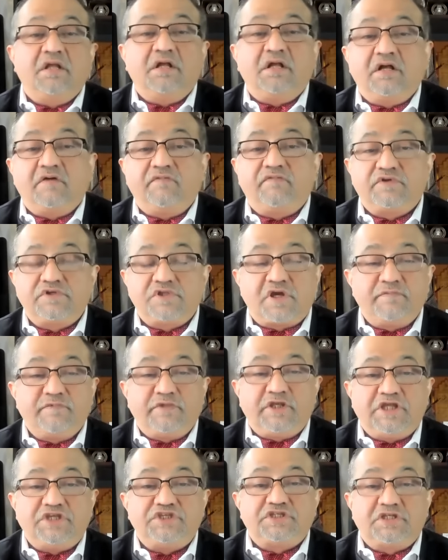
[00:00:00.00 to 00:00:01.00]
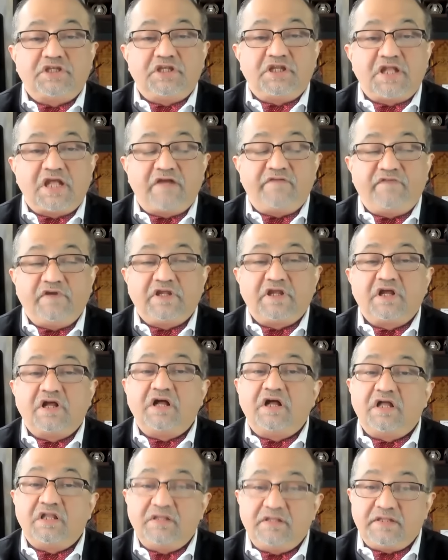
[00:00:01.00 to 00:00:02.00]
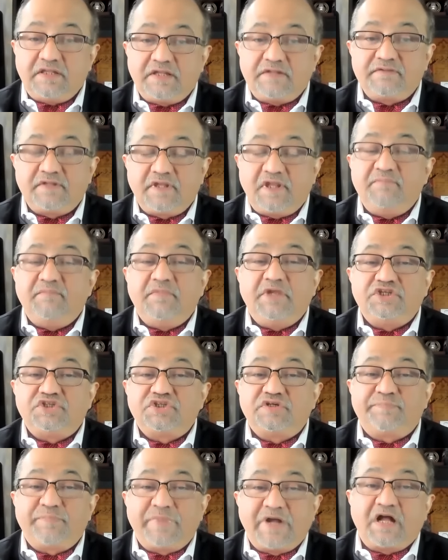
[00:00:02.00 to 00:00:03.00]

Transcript: Uh, for domination in Africa, unless a major